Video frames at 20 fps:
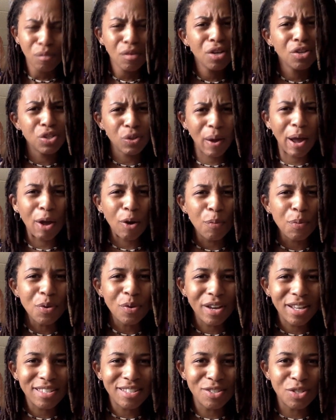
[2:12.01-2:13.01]
So I hope you
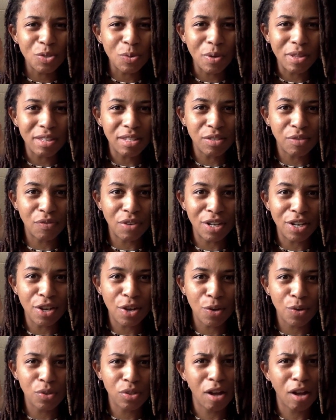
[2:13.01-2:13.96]
guys enjoy these videos.